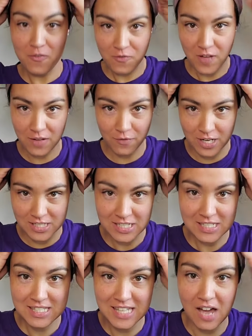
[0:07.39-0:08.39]
favorite
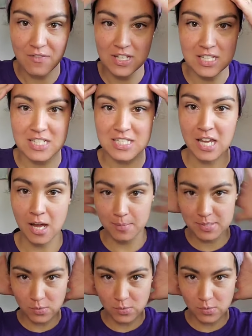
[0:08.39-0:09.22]
savvy tips.